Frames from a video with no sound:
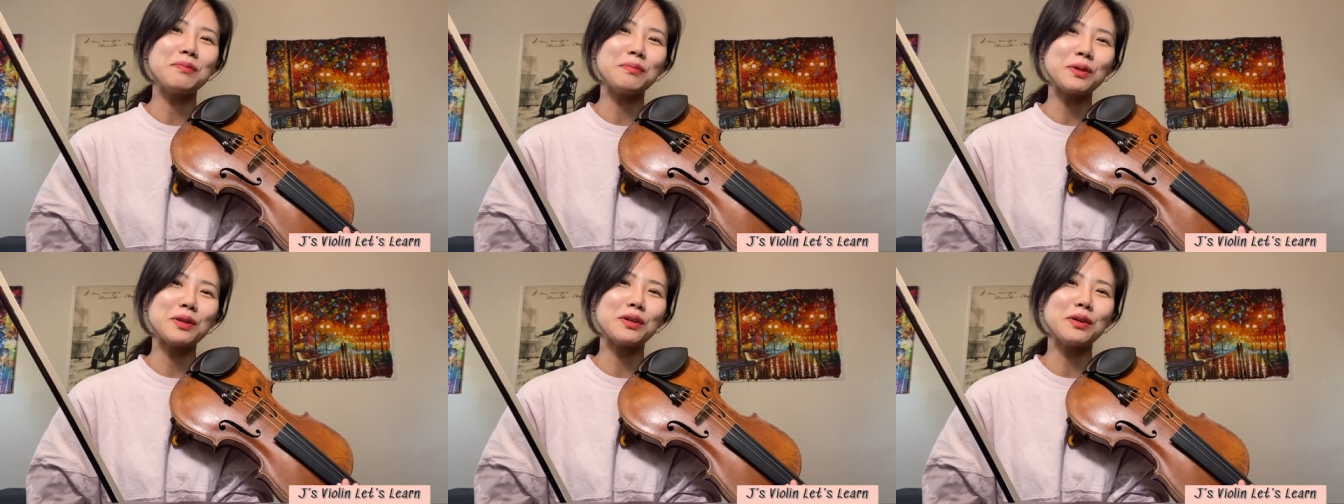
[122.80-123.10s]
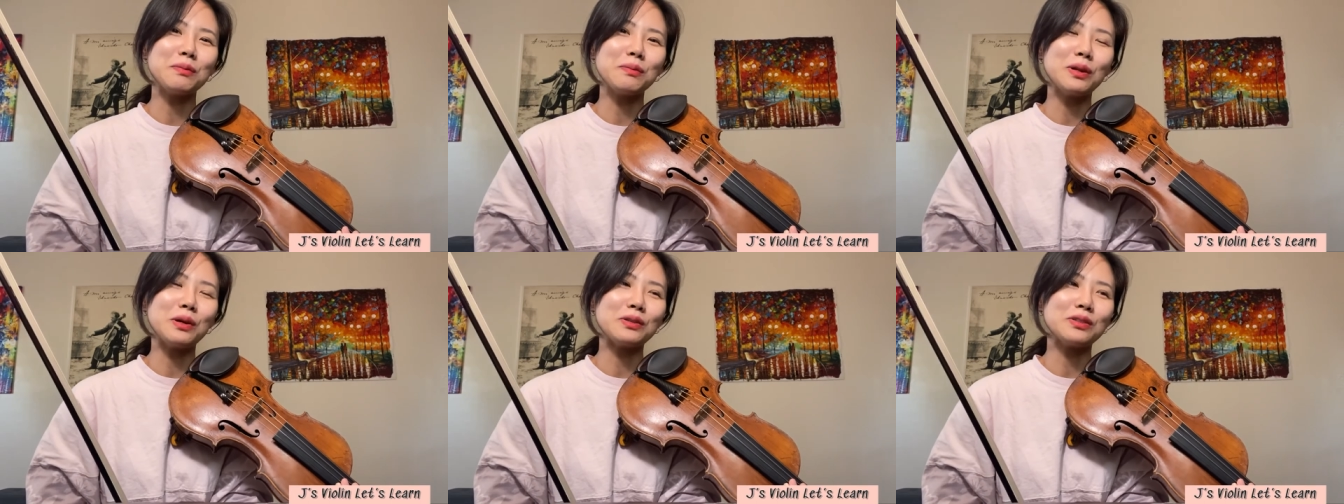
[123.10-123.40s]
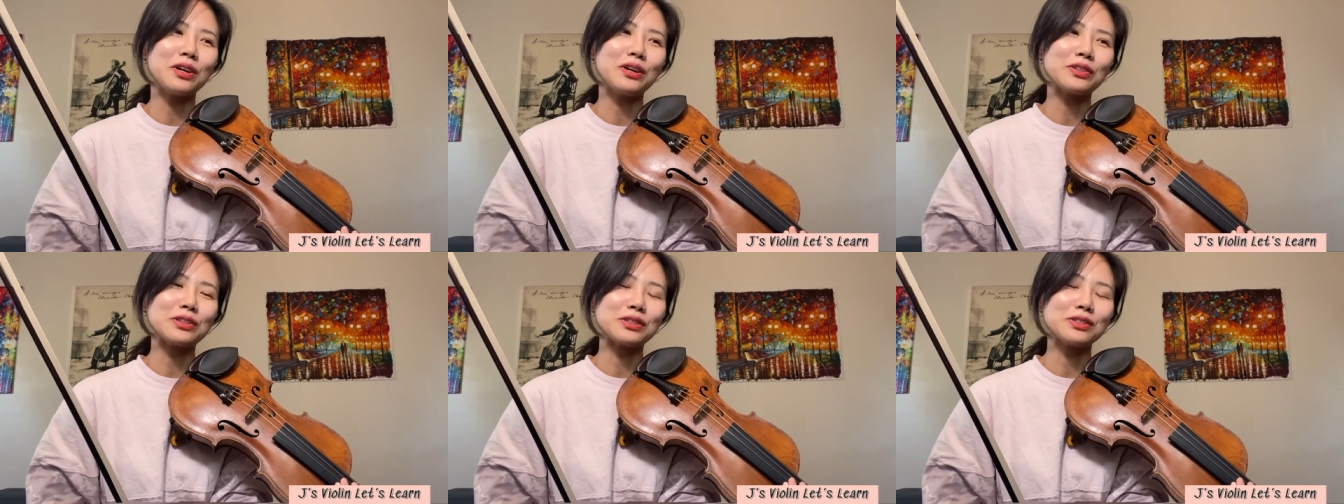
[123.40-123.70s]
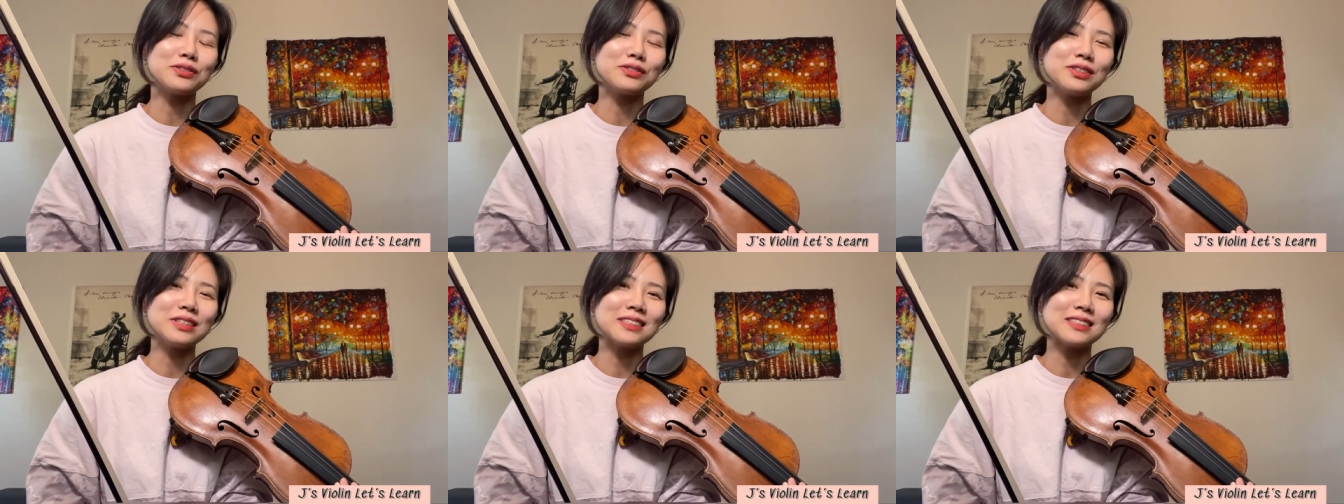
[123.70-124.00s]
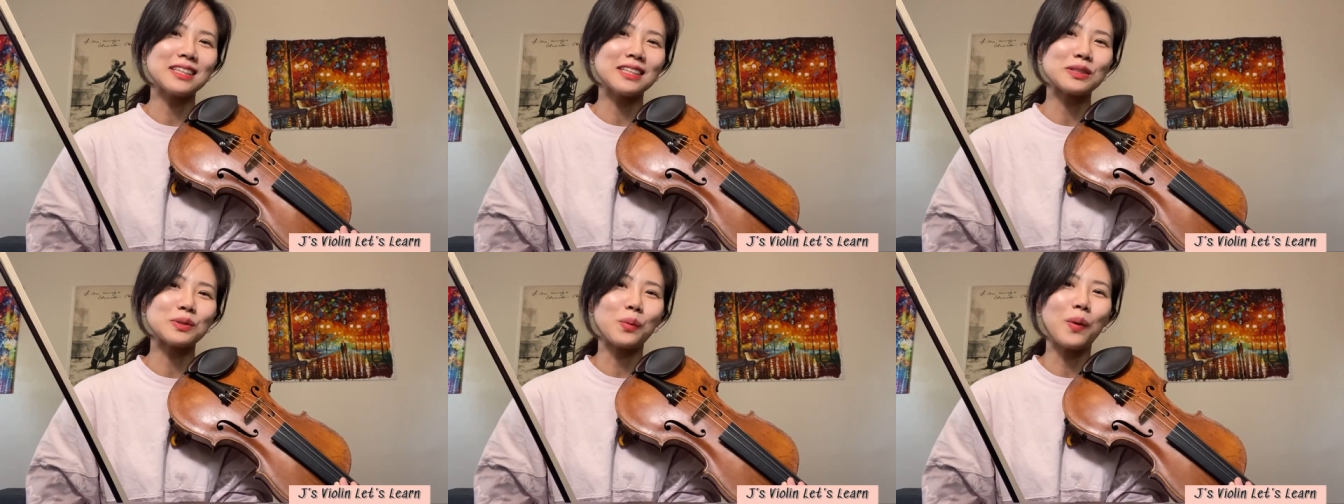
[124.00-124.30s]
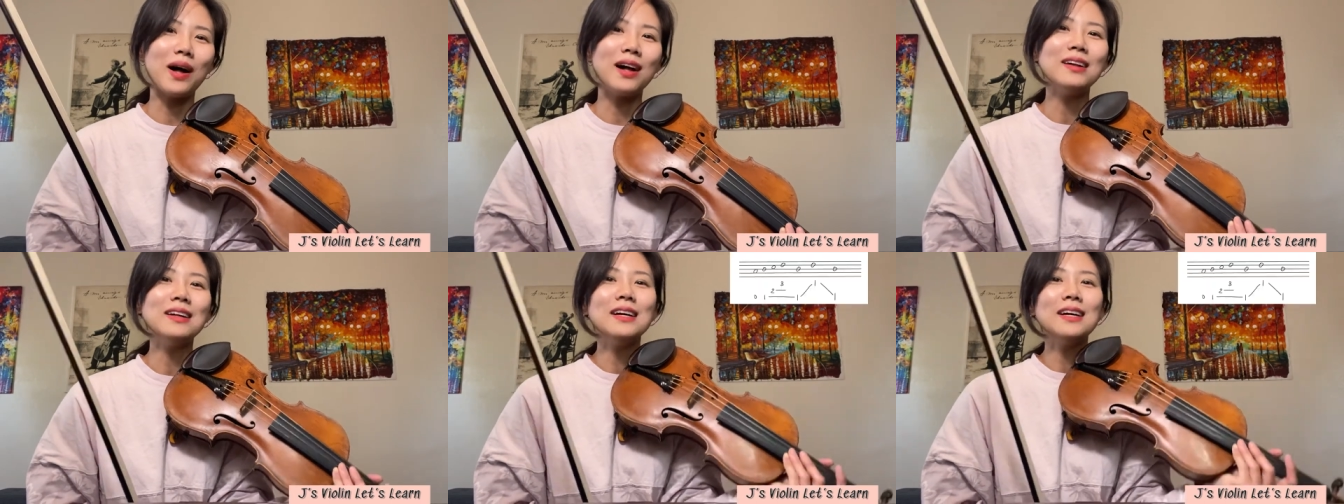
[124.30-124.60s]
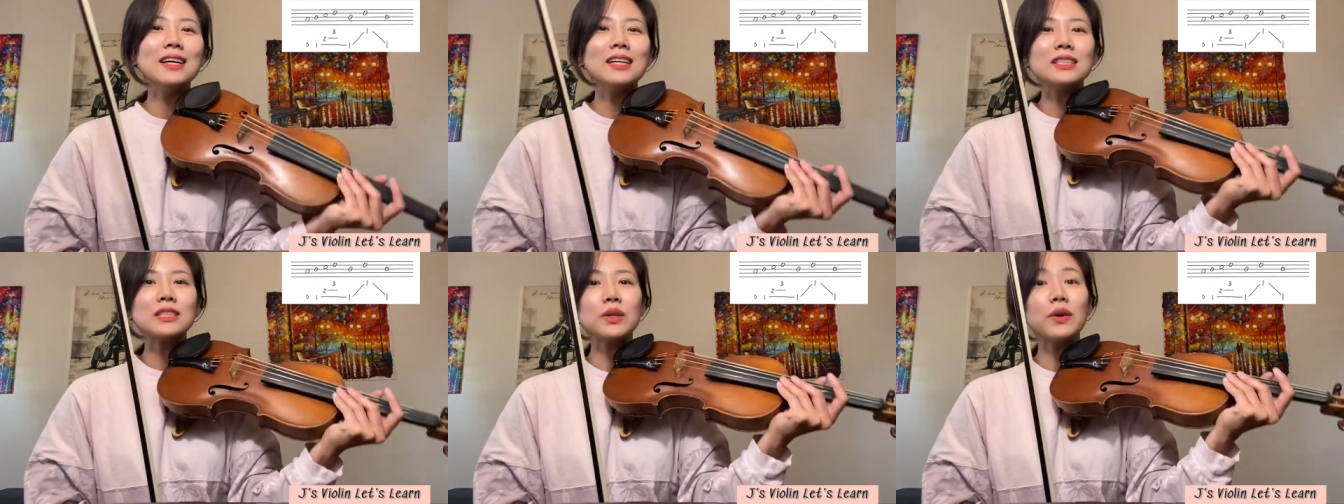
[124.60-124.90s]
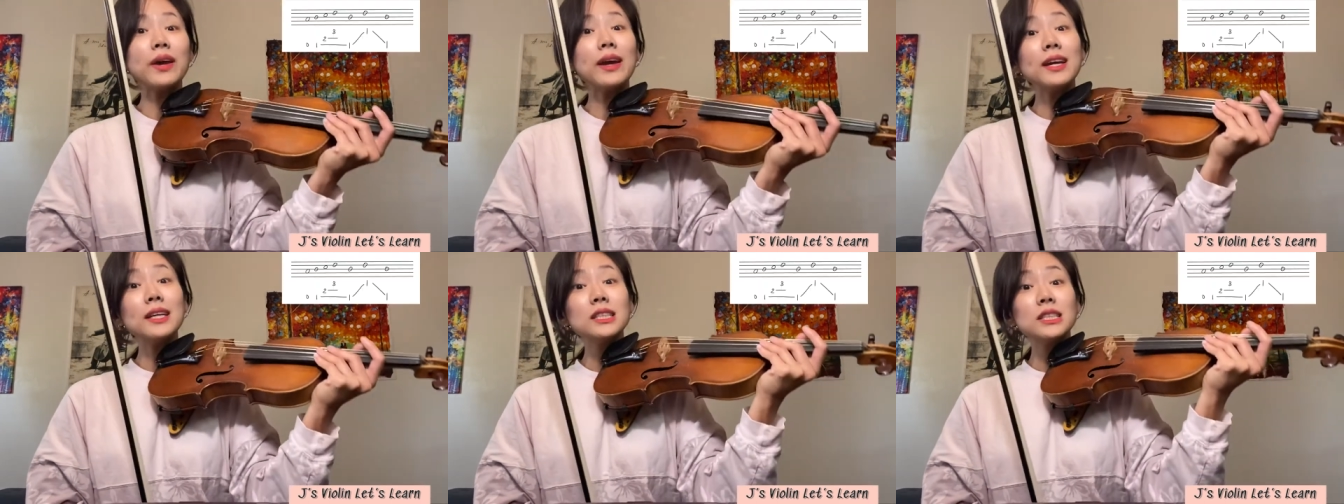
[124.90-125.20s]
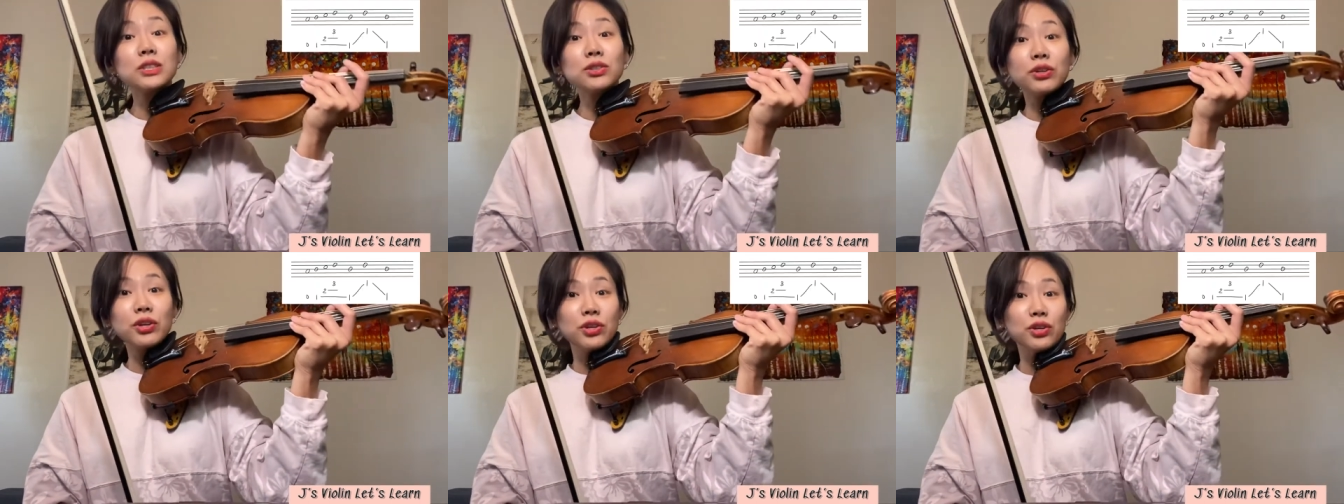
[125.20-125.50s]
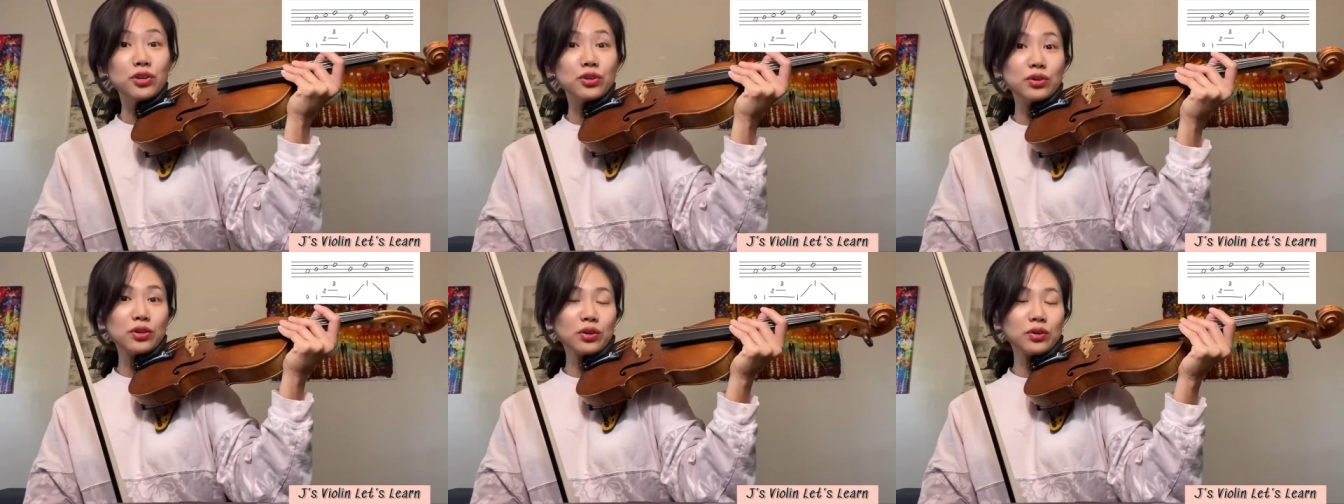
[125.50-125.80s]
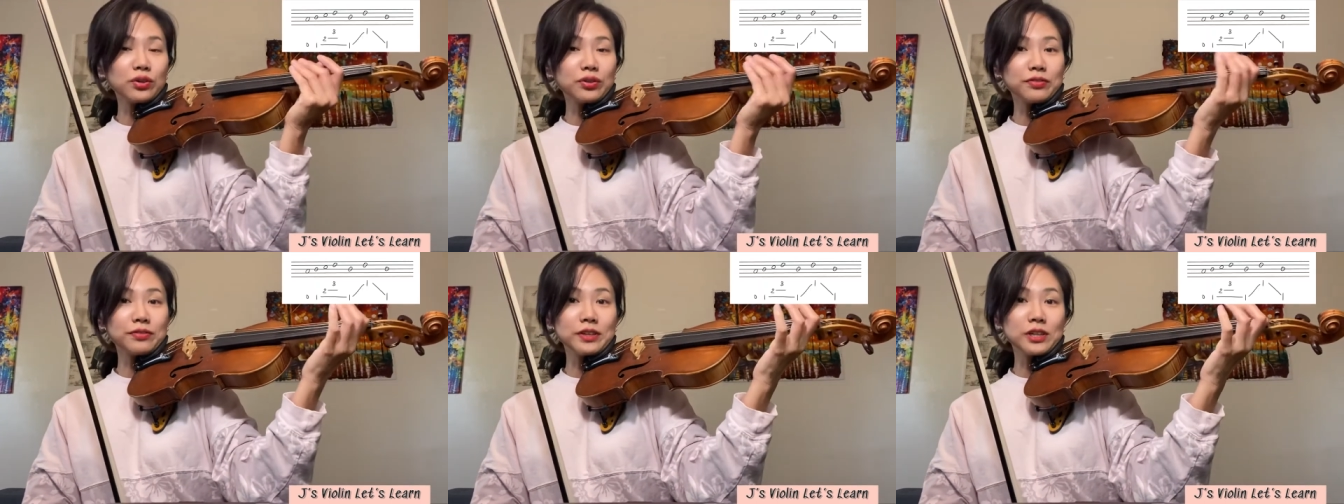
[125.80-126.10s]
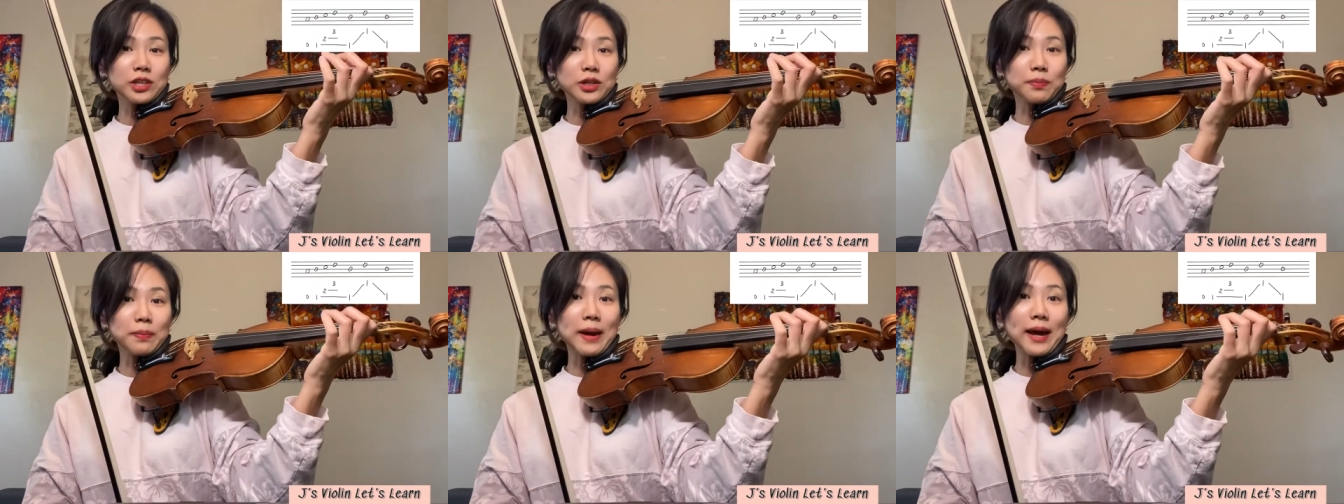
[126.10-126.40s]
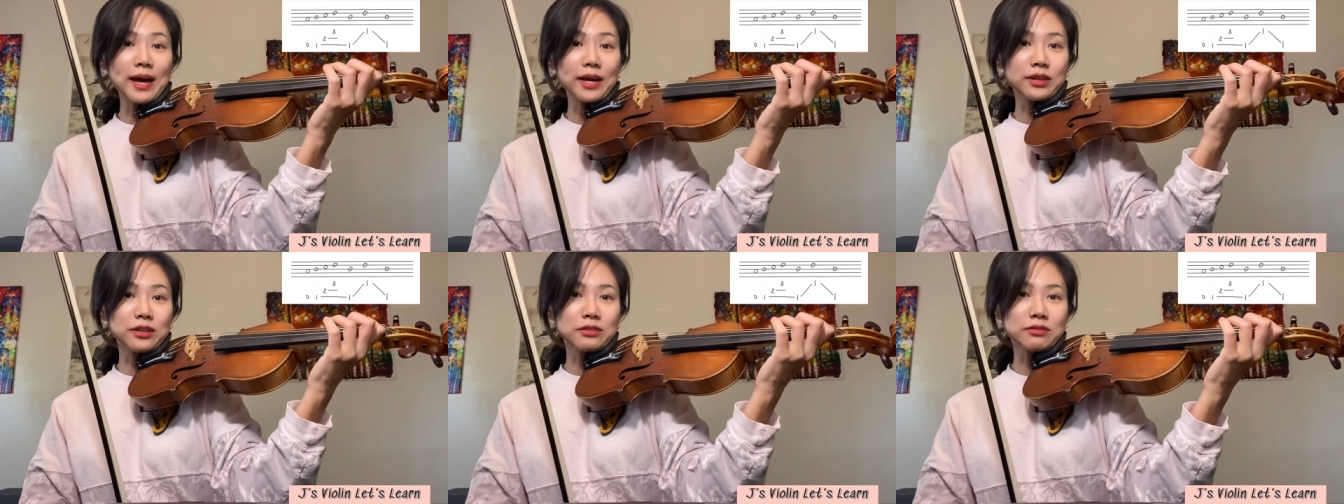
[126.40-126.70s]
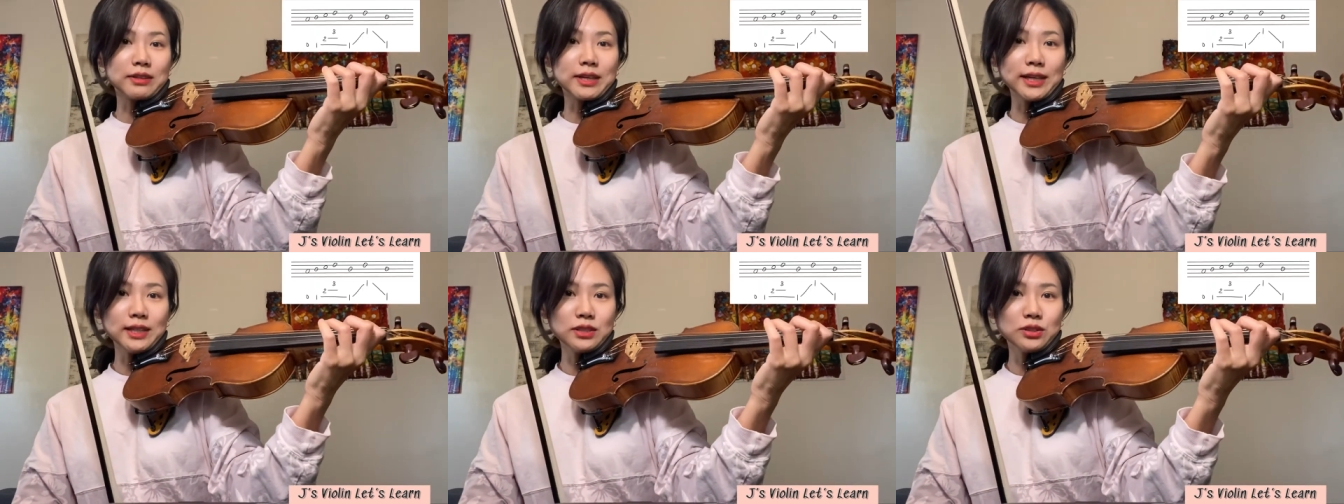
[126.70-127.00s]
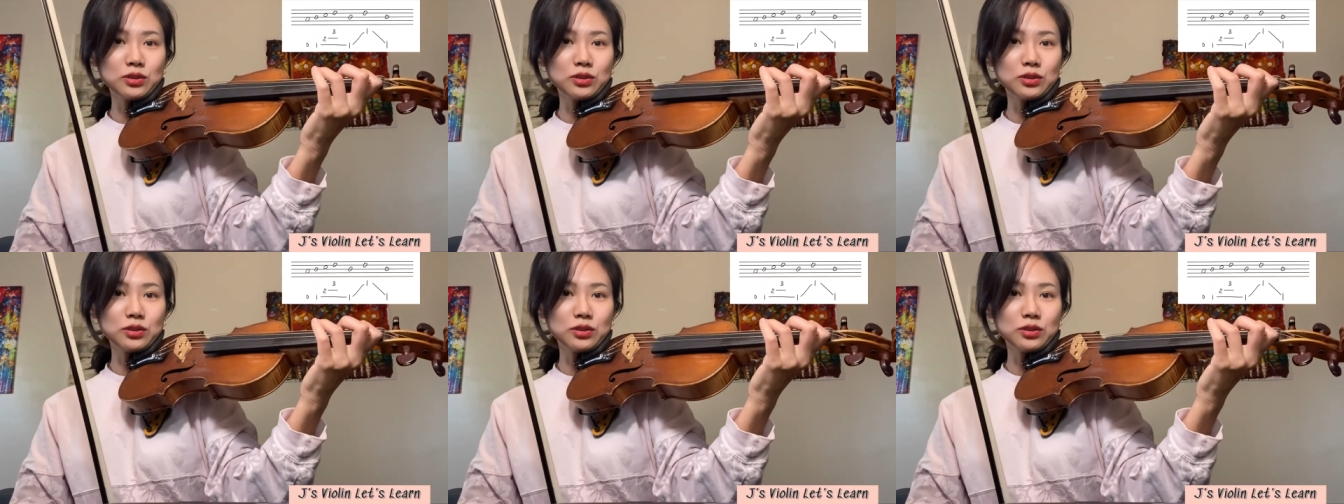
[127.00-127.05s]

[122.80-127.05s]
gonna upload other strings as well. So A string, you know the finger pattern, right?